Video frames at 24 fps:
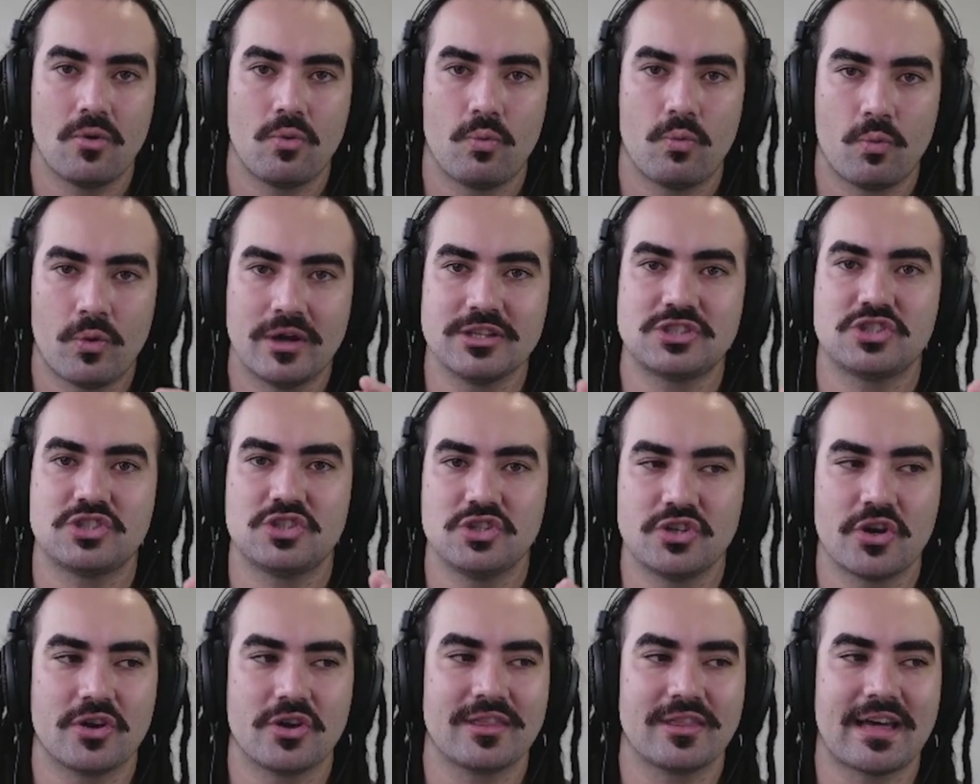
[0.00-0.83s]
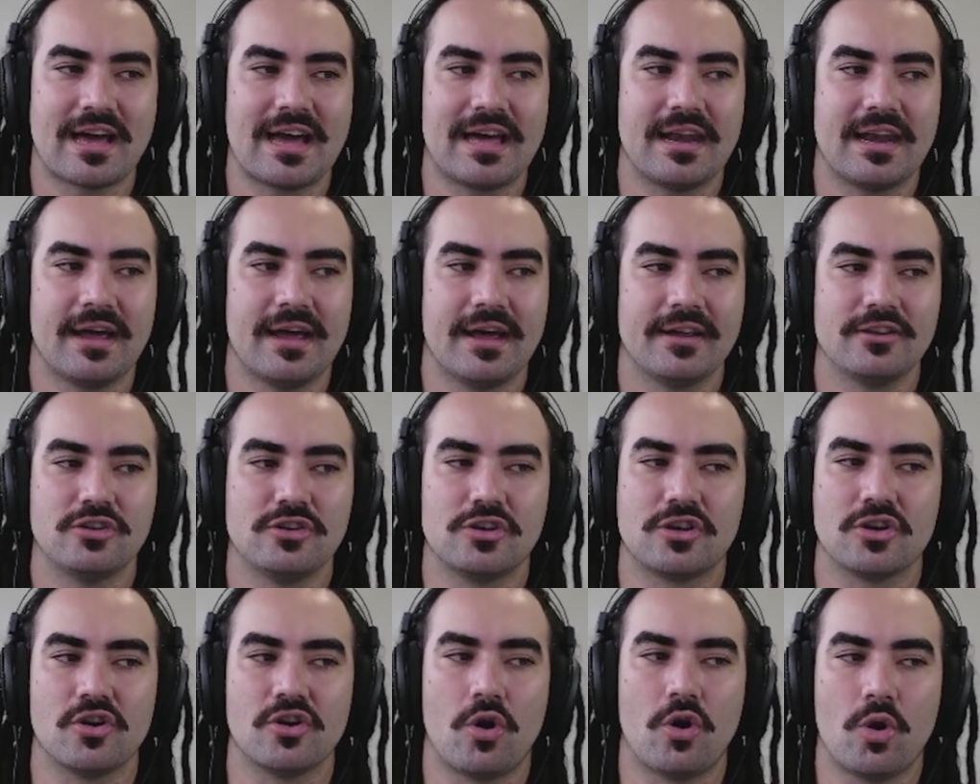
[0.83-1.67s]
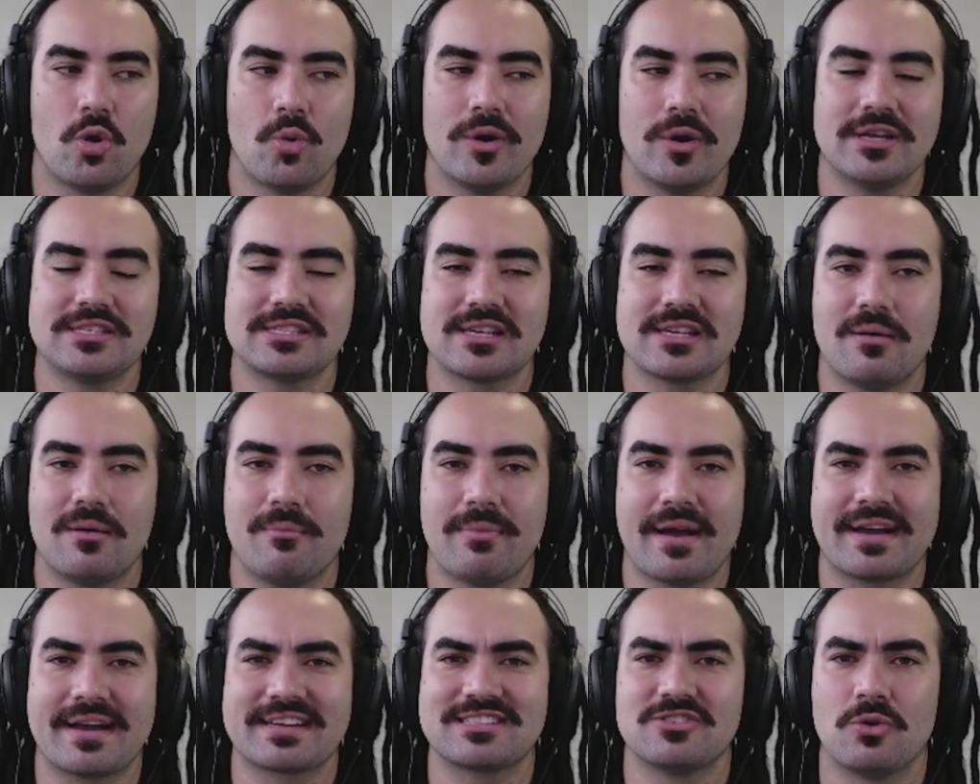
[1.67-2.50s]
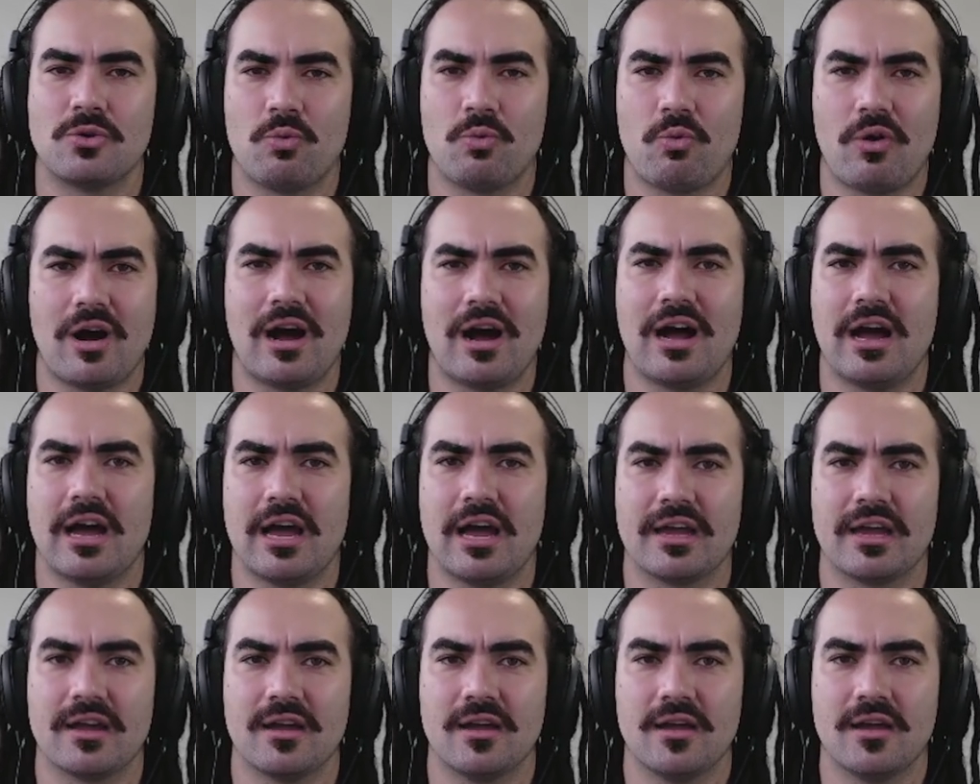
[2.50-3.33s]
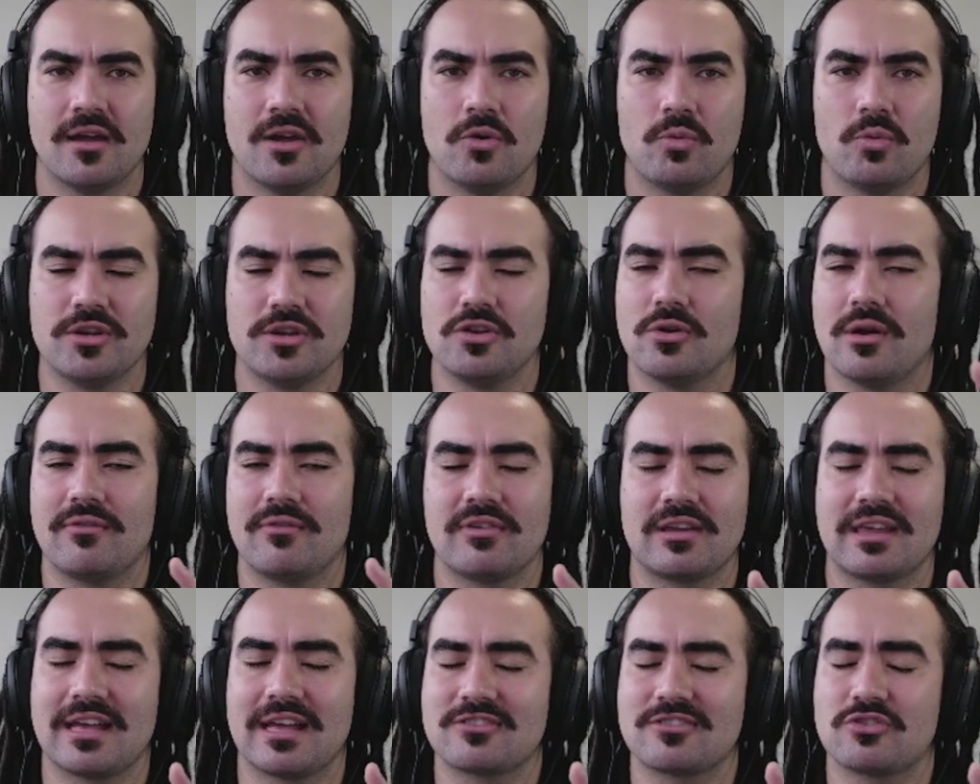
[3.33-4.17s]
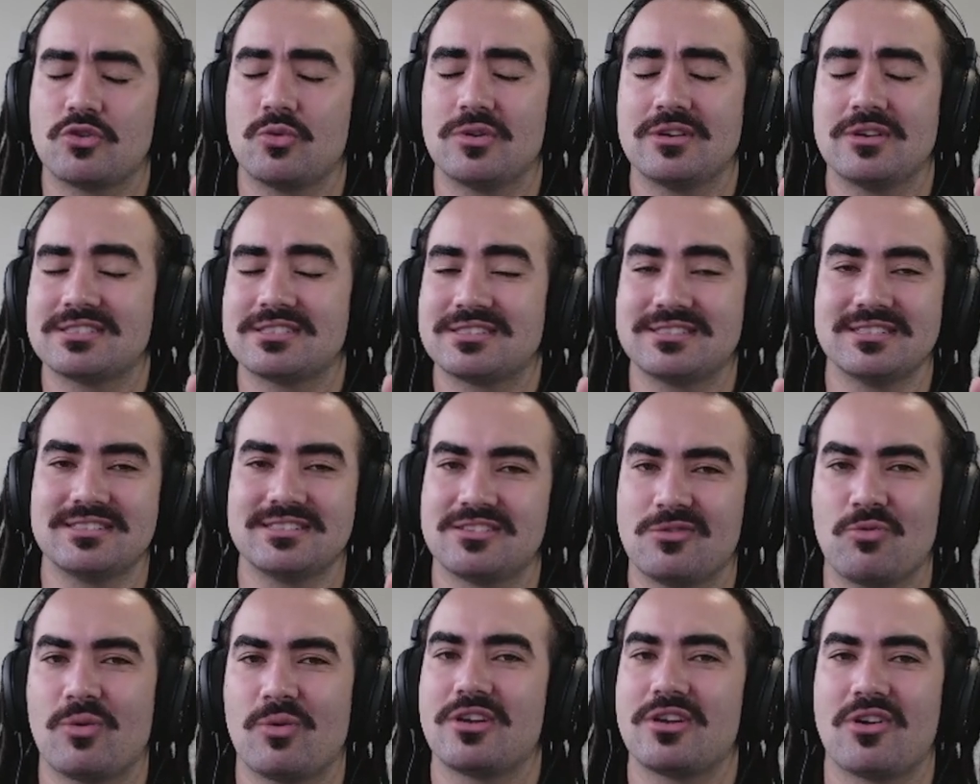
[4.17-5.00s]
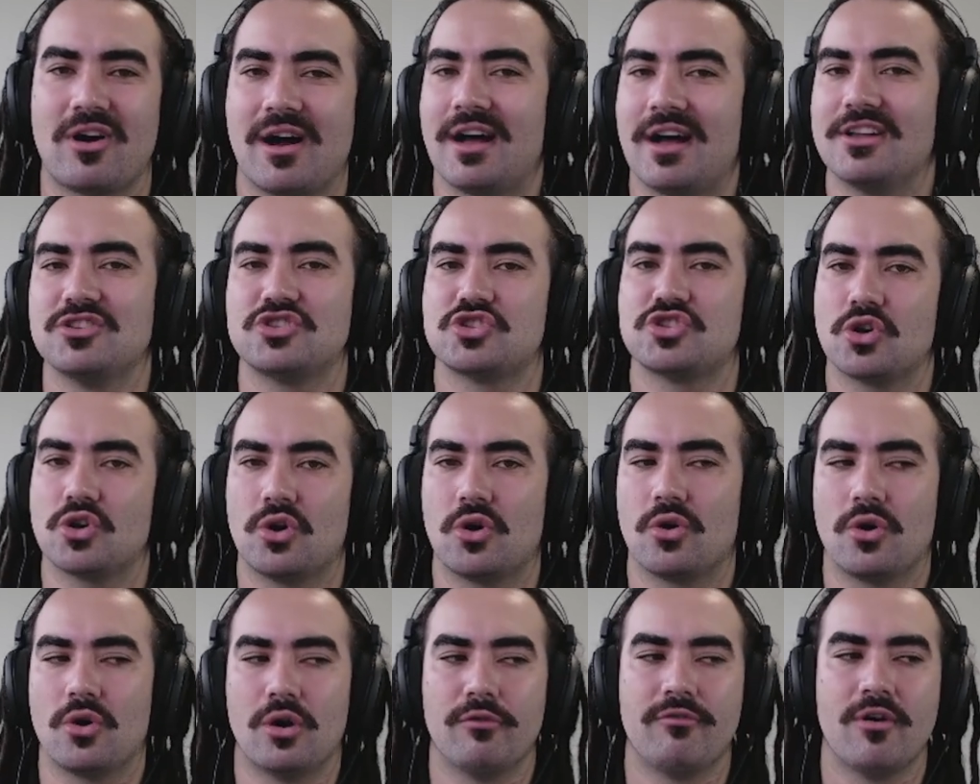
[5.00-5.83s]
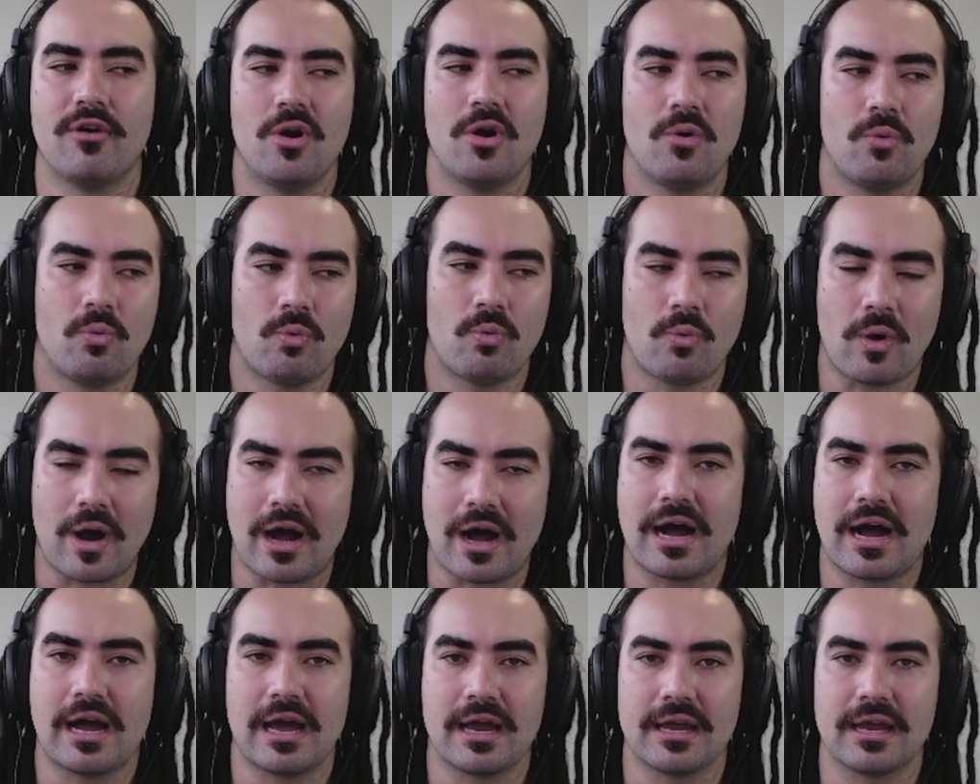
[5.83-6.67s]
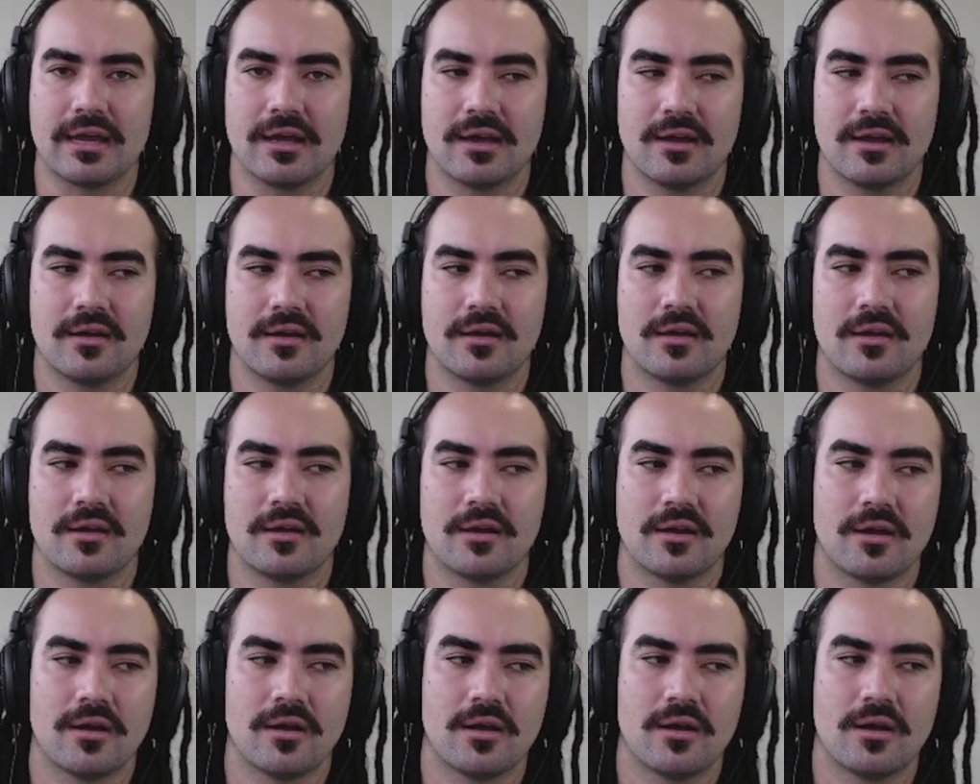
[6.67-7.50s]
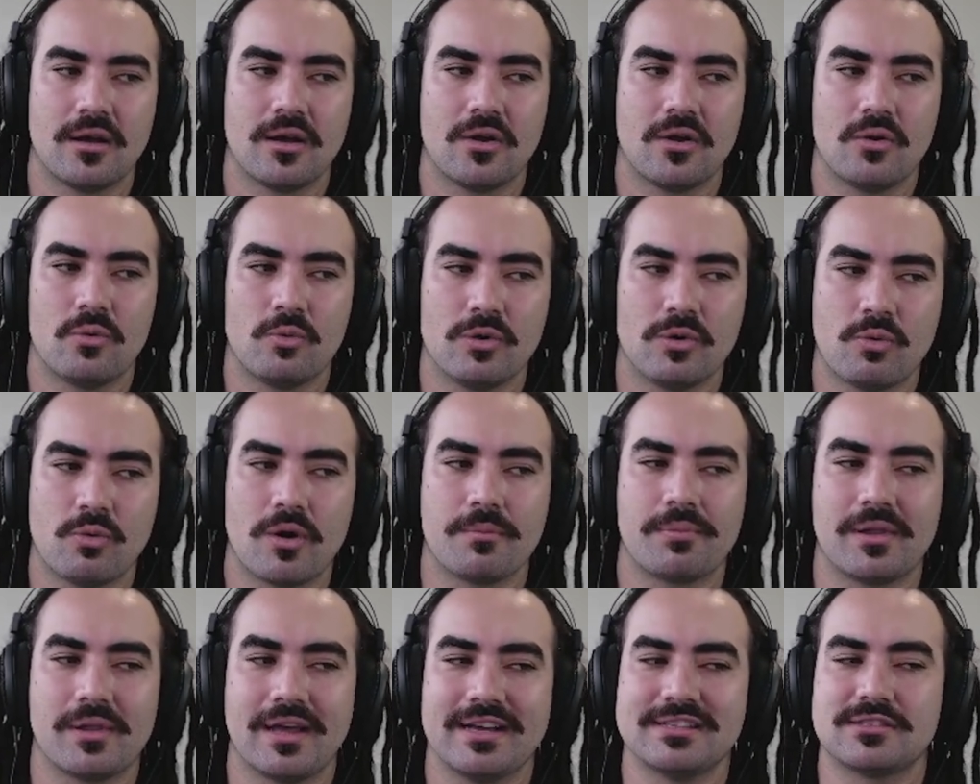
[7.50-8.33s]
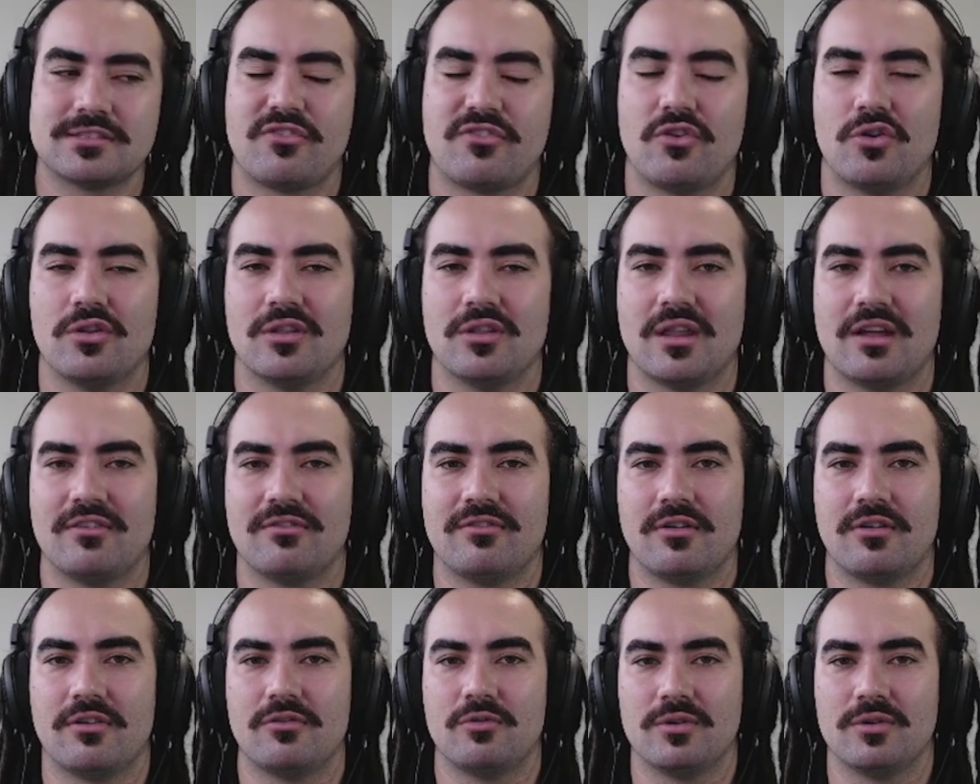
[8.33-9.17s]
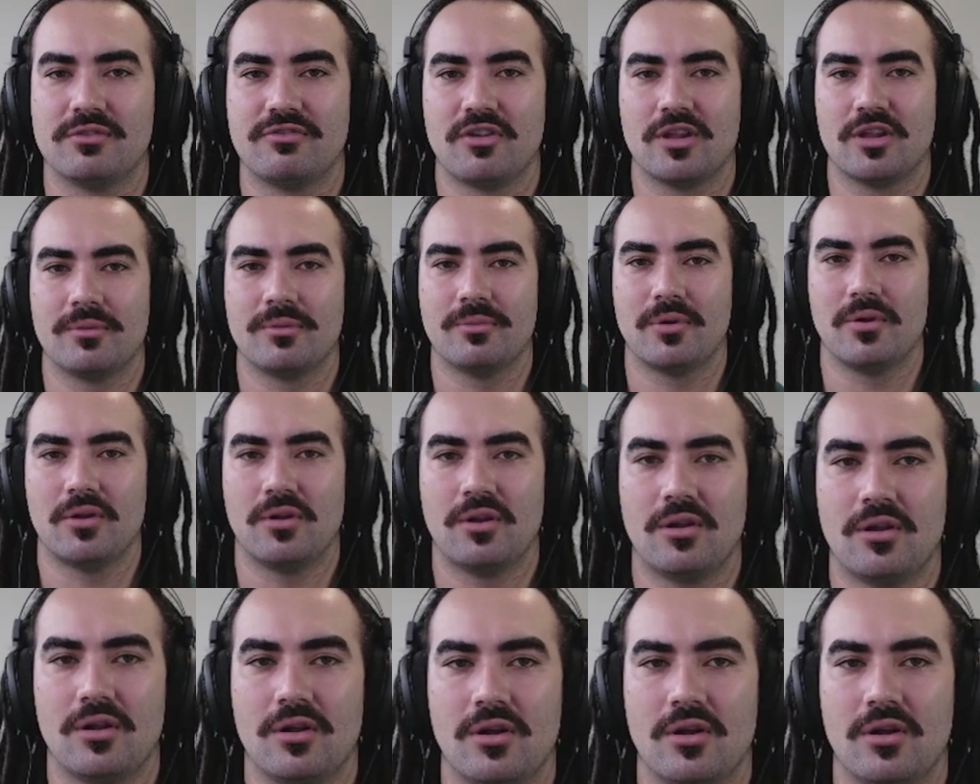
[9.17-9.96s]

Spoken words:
Once you know that, you can always come back to why. When you ever get to a decision where you're unsure of why, we want players to fall in love with volleyball.